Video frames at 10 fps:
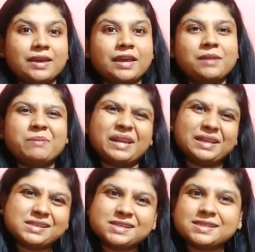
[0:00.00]
And
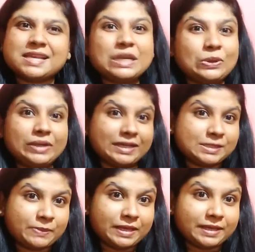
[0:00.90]
managers are not
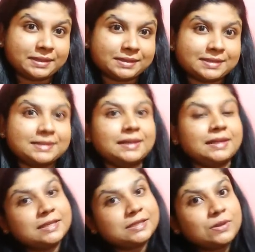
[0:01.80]
experienced.
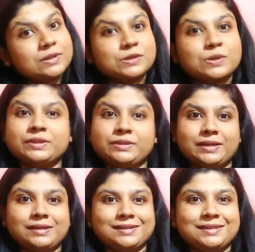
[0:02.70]
It is also a
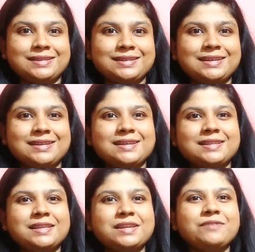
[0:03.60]
threat.
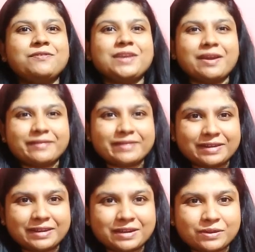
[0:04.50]
Then we are
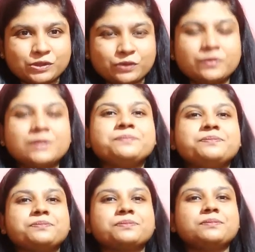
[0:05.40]
running out of
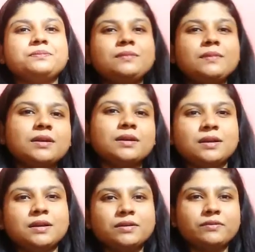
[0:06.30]

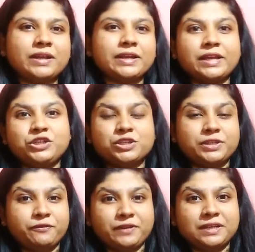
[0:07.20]
financial
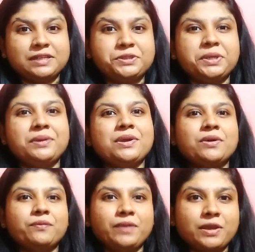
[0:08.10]
difficulty.
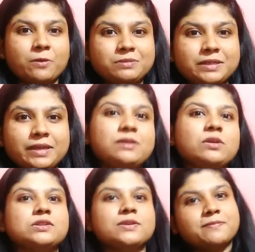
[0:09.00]
We obtain
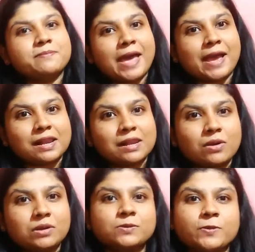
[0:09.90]
lots of bank
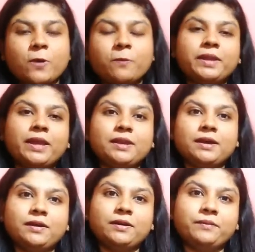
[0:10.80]
loans. We obtain
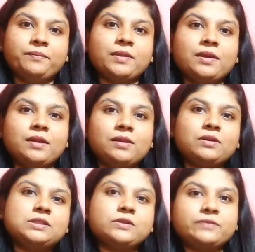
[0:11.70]

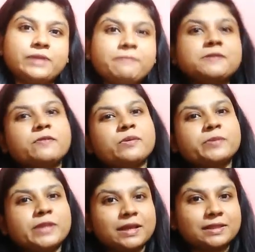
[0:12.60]
lots of debts
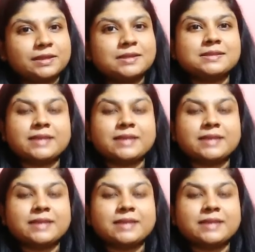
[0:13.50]
from the others.